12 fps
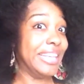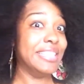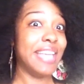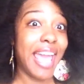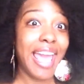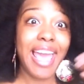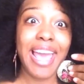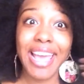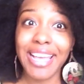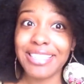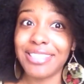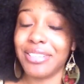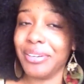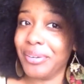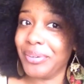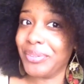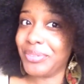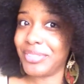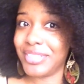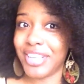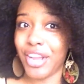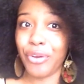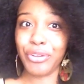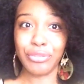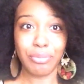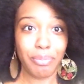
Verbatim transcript: Yes girls, this hair is